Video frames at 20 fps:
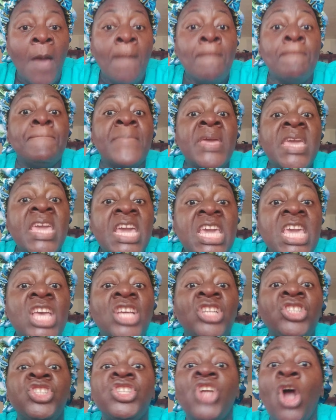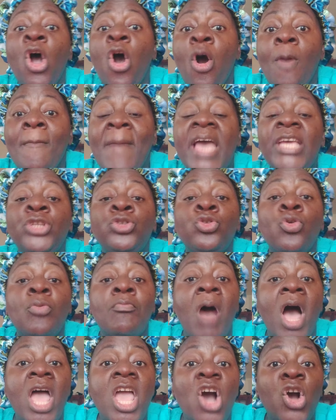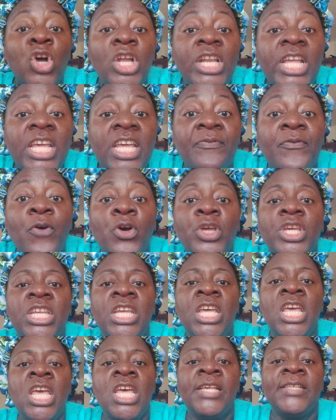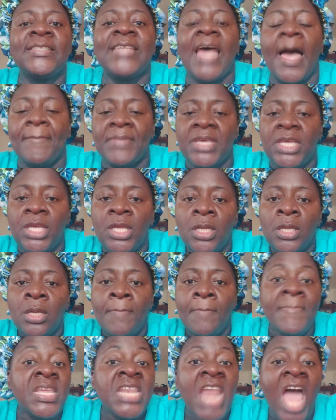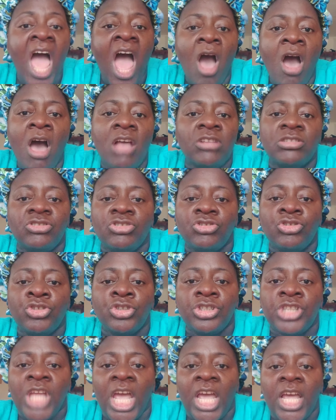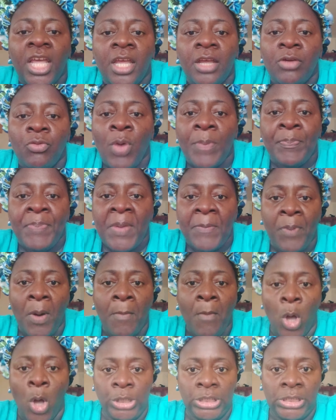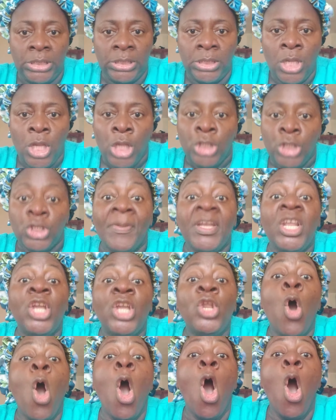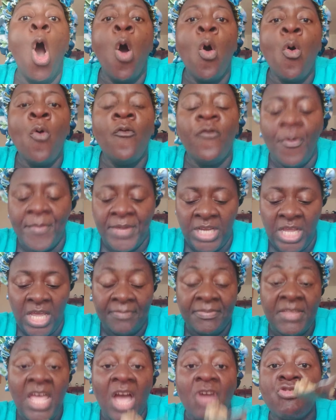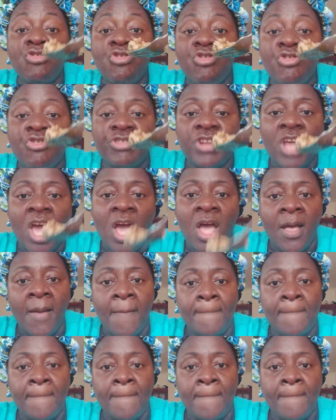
Me give show my to buy a clay foggy Sammy. Me na thing with people money. So me na know how for me name that road.